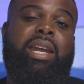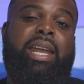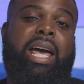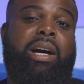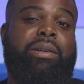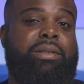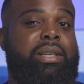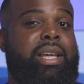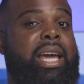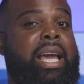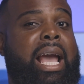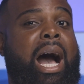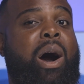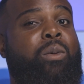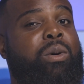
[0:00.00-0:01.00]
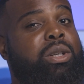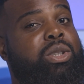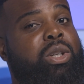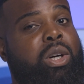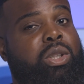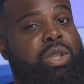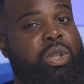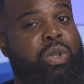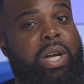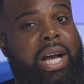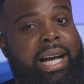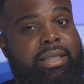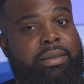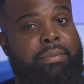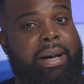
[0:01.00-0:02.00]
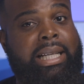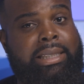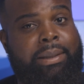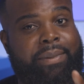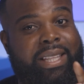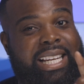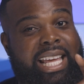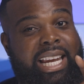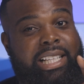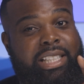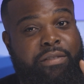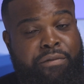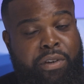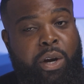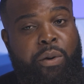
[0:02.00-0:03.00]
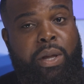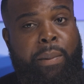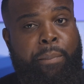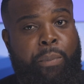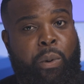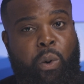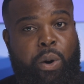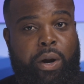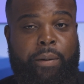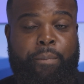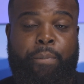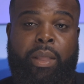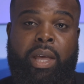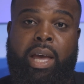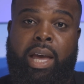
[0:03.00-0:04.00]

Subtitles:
Now, today I want to talk to you guys about something that is very important.